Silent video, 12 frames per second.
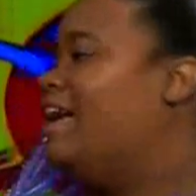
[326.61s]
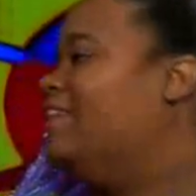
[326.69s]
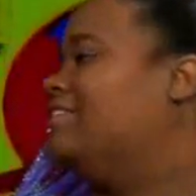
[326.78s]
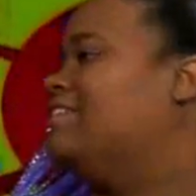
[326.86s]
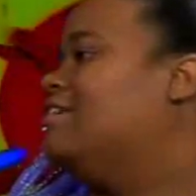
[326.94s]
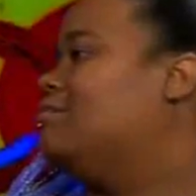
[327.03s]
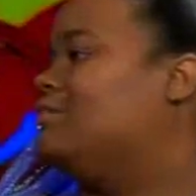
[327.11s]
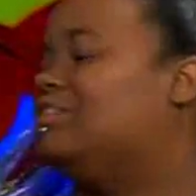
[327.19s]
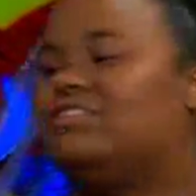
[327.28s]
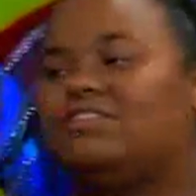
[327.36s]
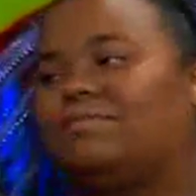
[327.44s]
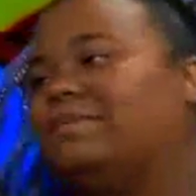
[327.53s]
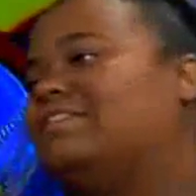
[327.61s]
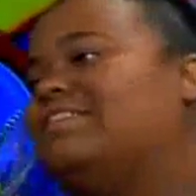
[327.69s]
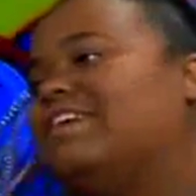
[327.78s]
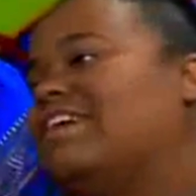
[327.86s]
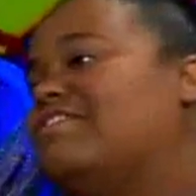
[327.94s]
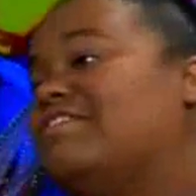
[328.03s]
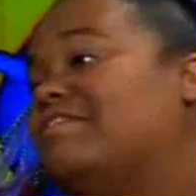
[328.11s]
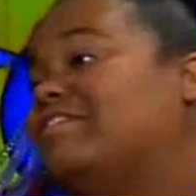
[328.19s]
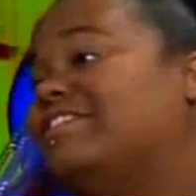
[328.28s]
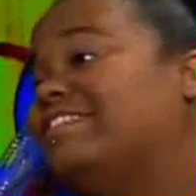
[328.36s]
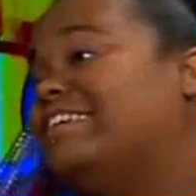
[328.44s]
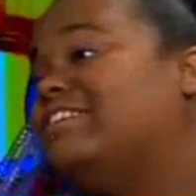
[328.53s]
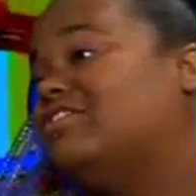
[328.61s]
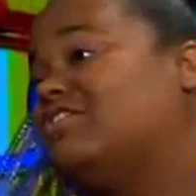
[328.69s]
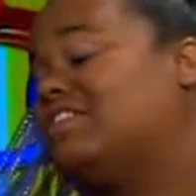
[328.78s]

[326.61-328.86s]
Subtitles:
and we've just been together ever since.